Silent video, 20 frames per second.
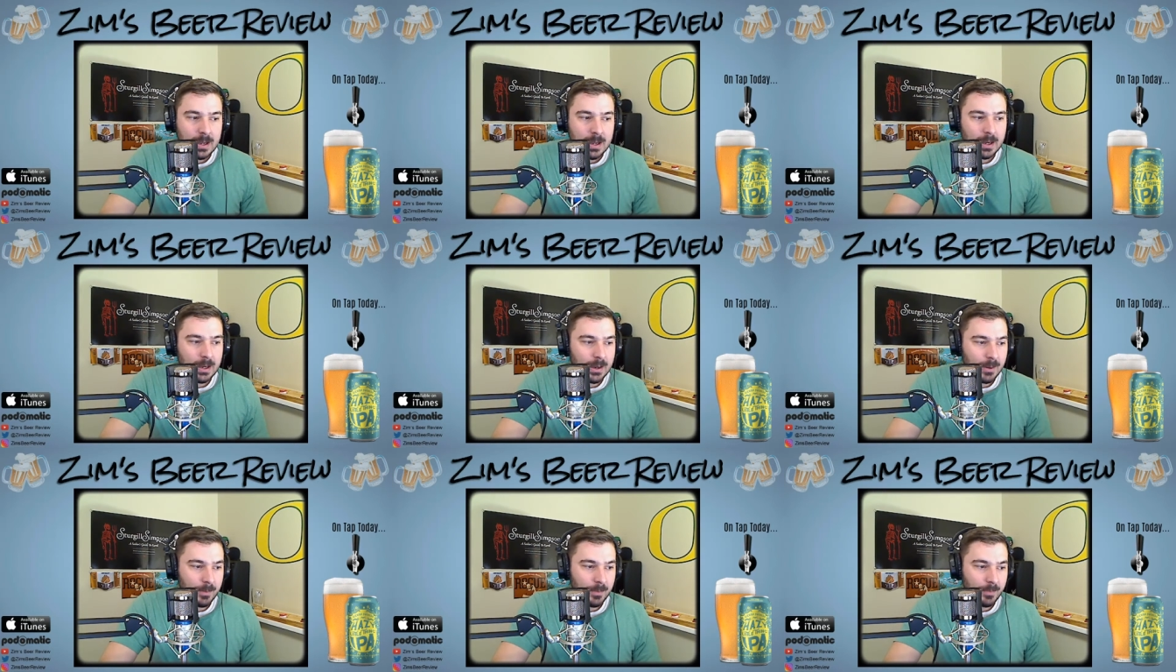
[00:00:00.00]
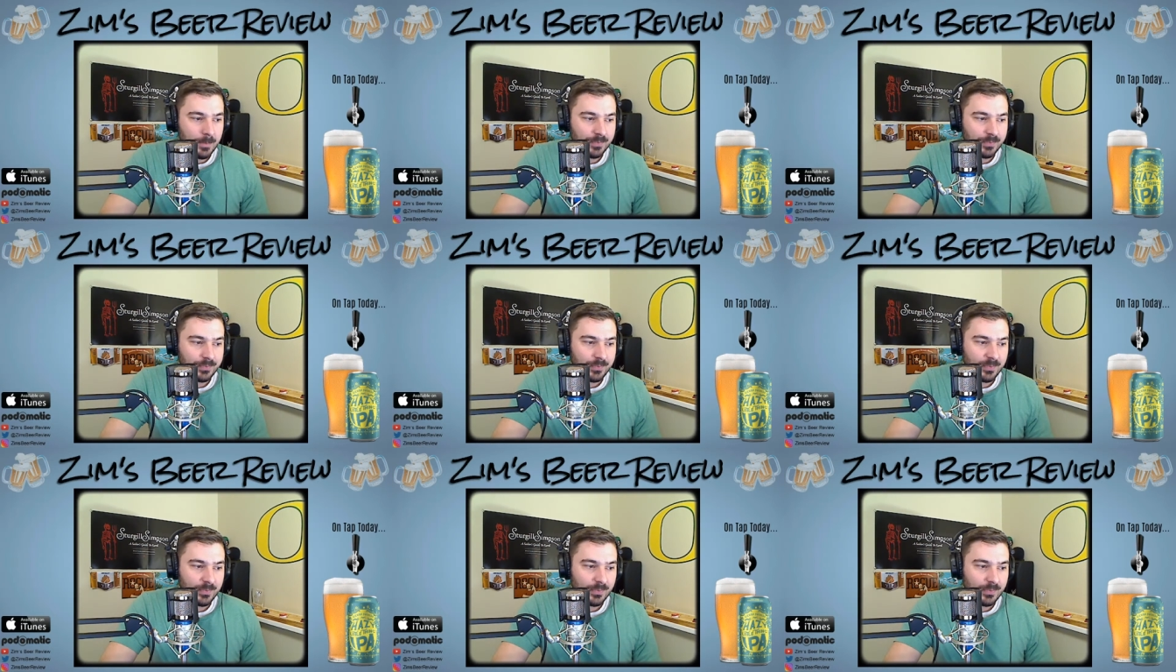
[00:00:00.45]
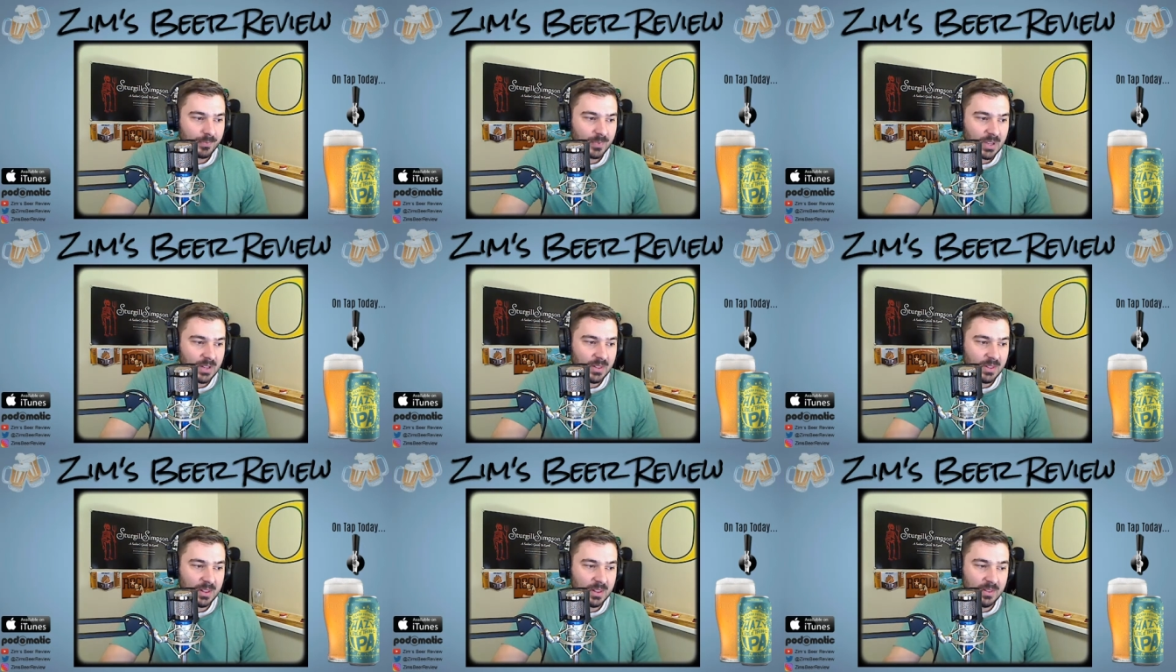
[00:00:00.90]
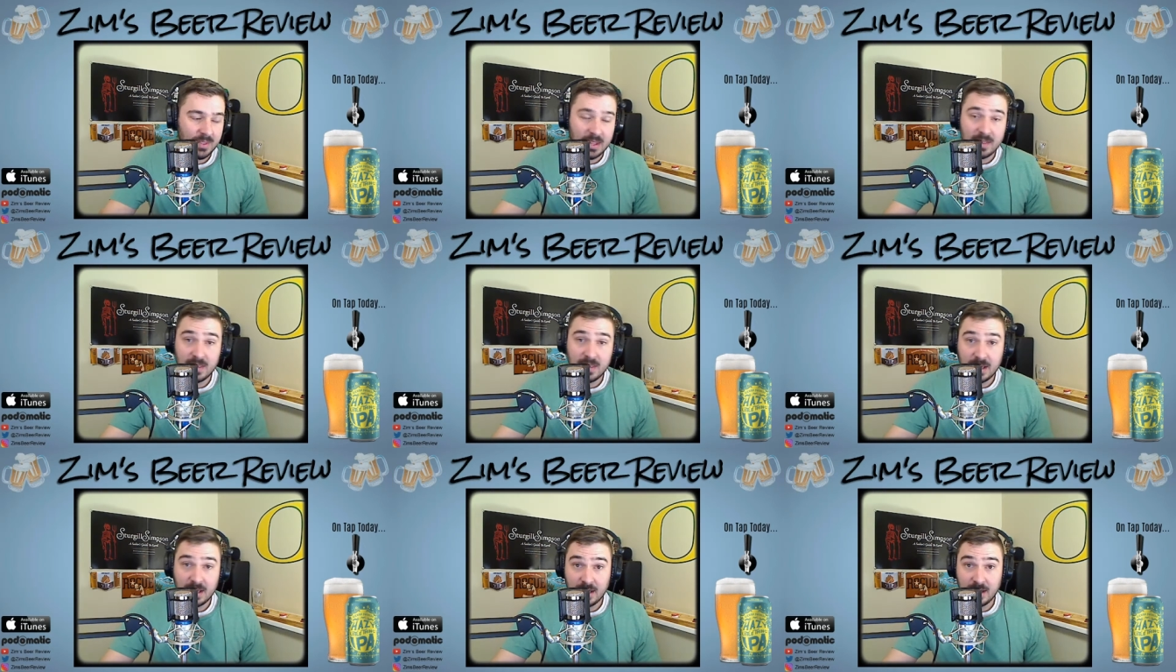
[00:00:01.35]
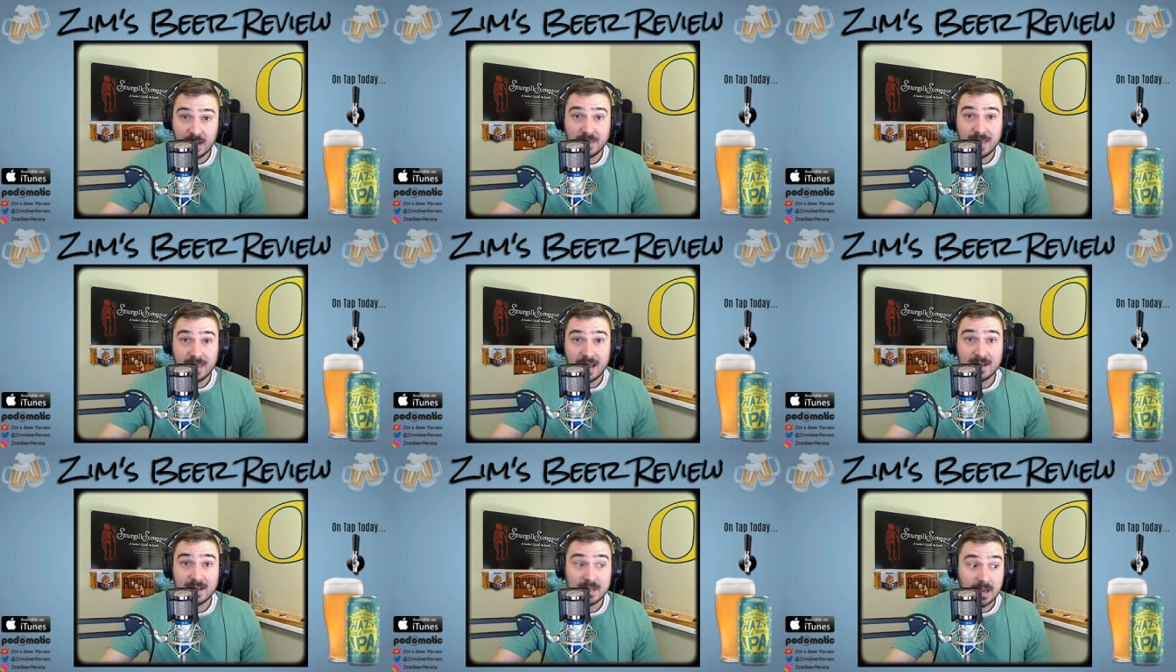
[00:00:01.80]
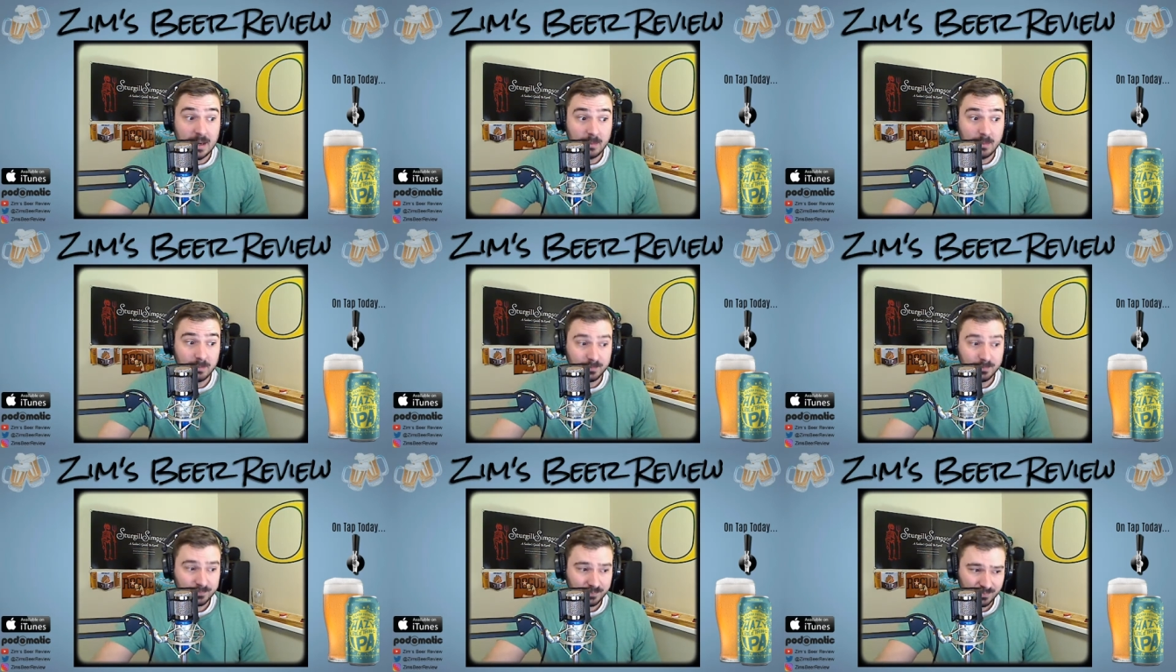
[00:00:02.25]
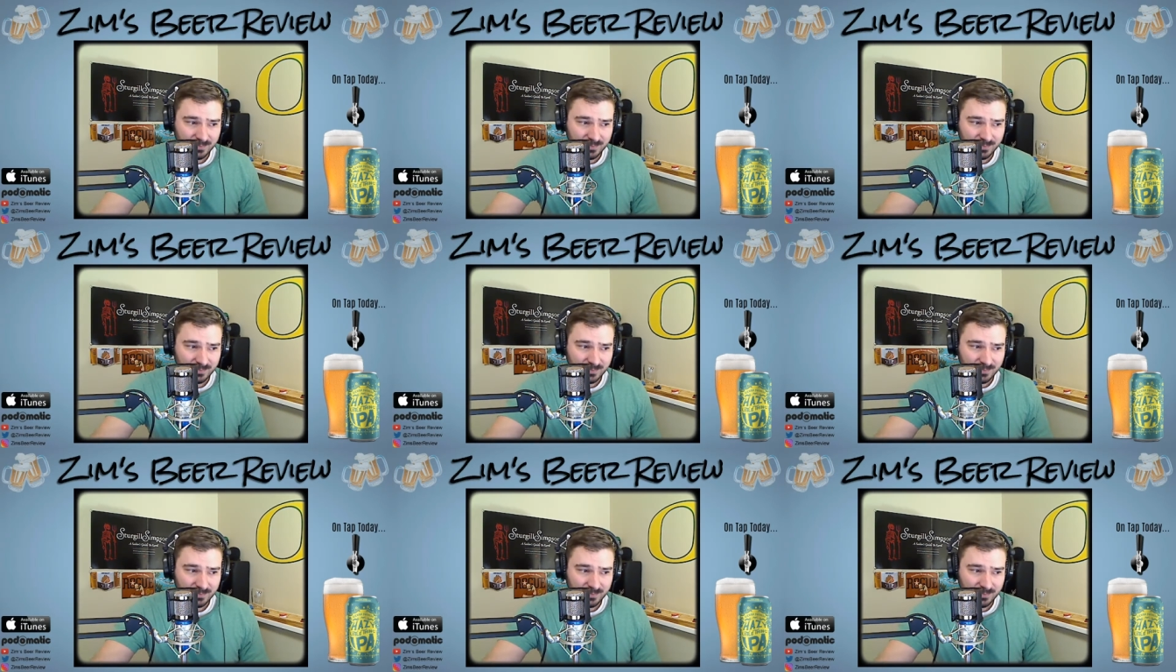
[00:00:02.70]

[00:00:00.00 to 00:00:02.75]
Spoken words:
Then at that time,